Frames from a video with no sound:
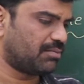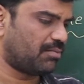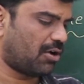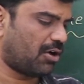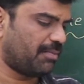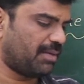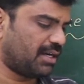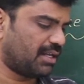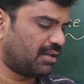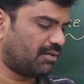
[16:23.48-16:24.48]

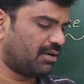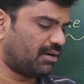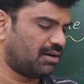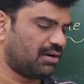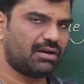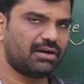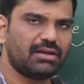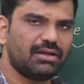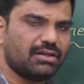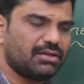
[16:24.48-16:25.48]
monument in the
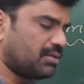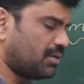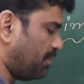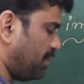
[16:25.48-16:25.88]
world. So the